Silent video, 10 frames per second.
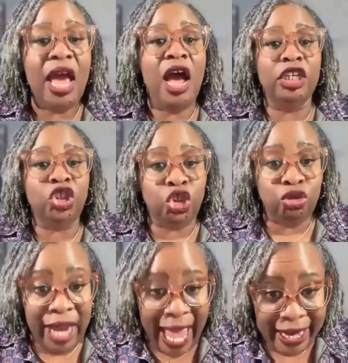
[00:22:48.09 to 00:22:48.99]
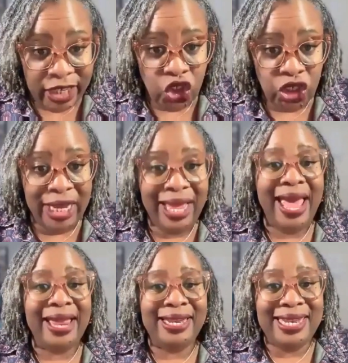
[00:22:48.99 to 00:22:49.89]
a strategy,
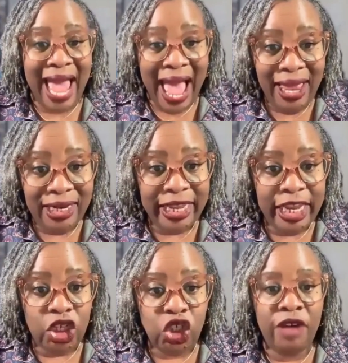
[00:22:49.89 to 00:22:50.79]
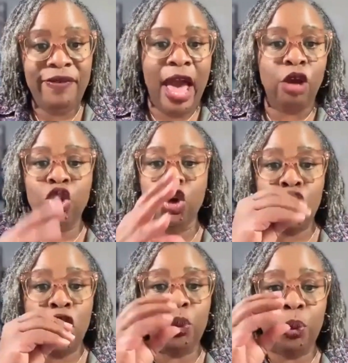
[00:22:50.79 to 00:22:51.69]
knowledge of how you're
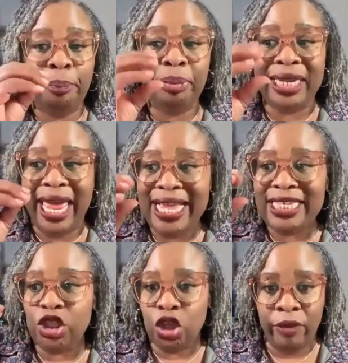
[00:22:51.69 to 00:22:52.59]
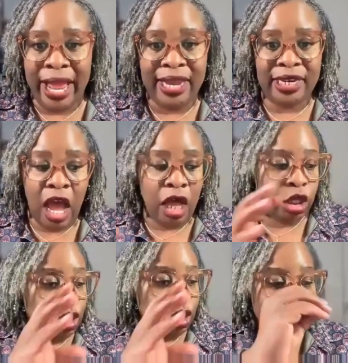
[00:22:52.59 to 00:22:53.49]
going to replace the grant dollars